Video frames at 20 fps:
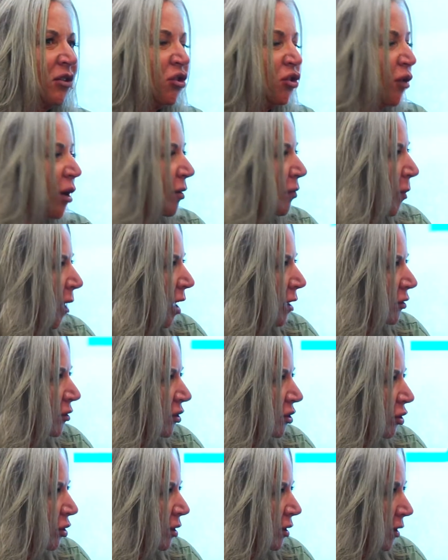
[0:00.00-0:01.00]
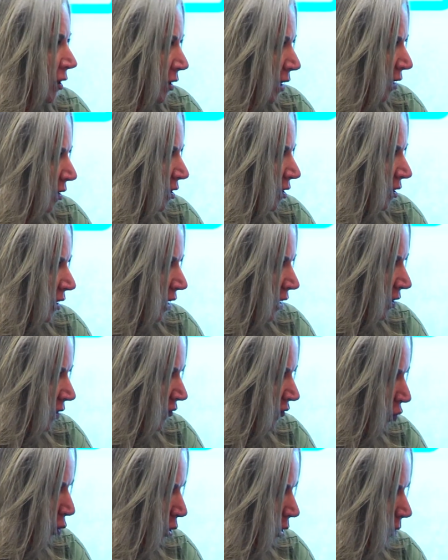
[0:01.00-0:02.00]
Direct Mail started in
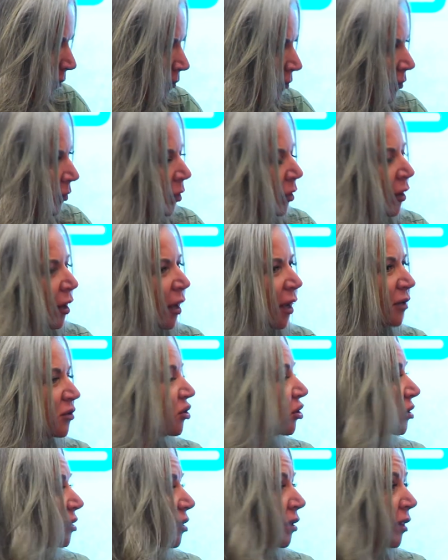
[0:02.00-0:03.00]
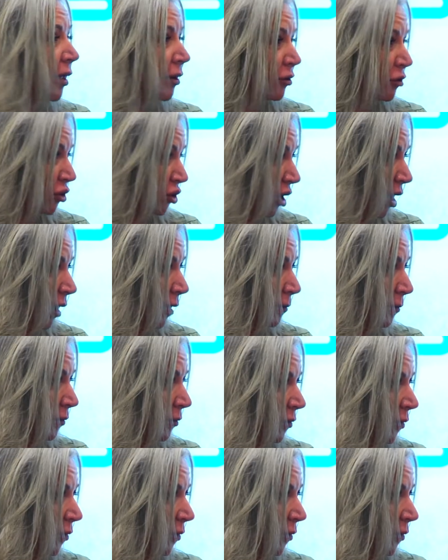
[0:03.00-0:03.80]
1984 as just a letter shop.